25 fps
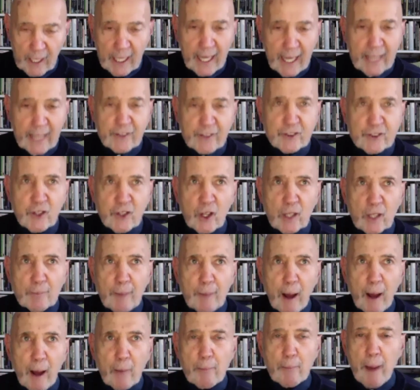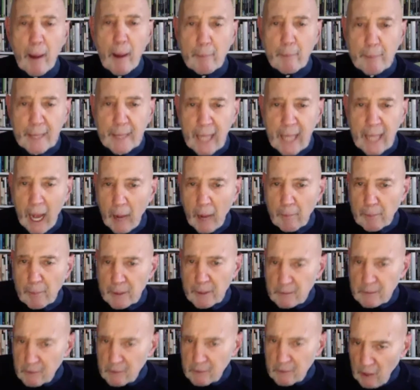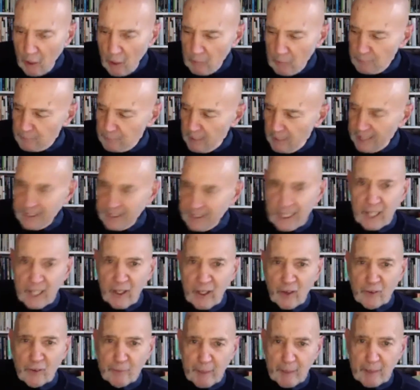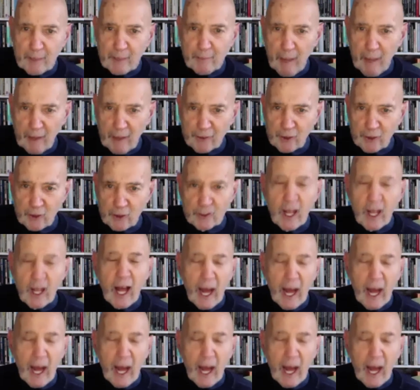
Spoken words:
It's not about pumping up and, getting a lot of big muscles.